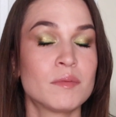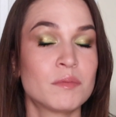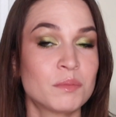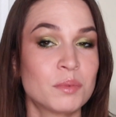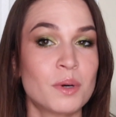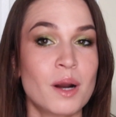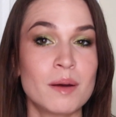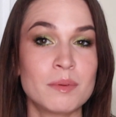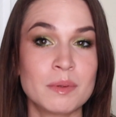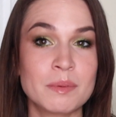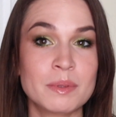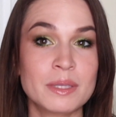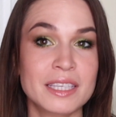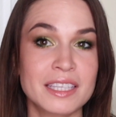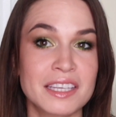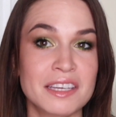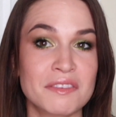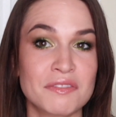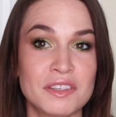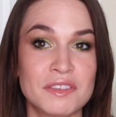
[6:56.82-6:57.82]
probably
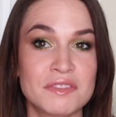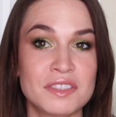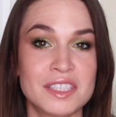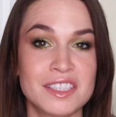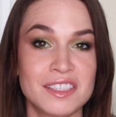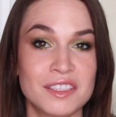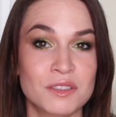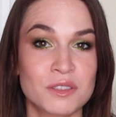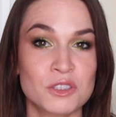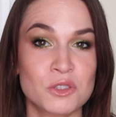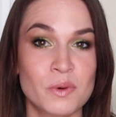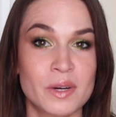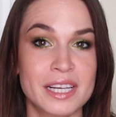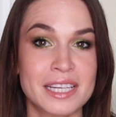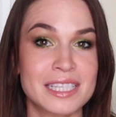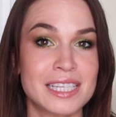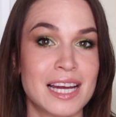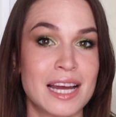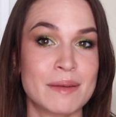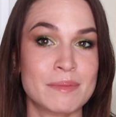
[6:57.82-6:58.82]
like 15 or
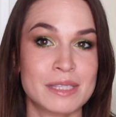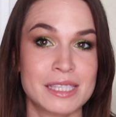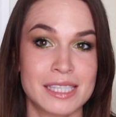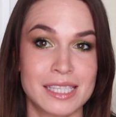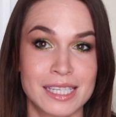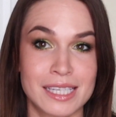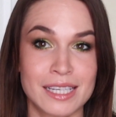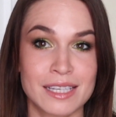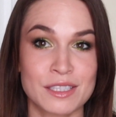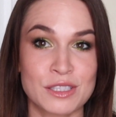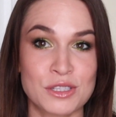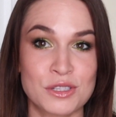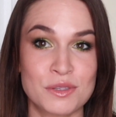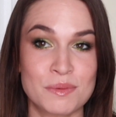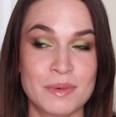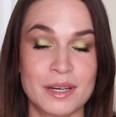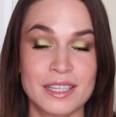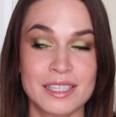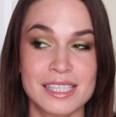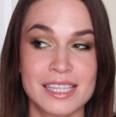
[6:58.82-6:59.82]
20 times in the next 2
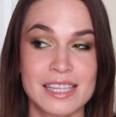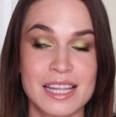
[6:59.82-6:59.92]
months,